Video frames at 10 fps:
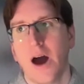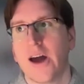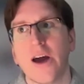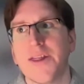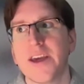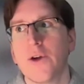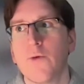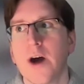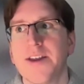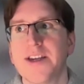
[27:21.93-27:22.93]
I think you're
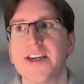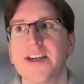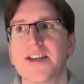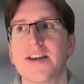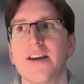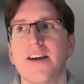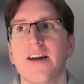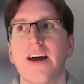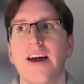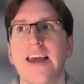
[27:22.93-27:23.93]
right. This is
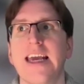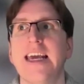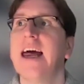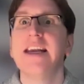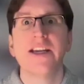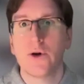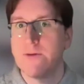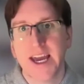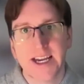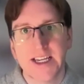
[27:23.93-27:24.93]
in any sort
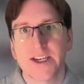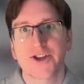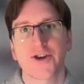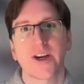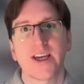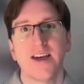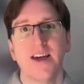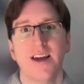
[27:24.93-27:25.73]
of tech industry,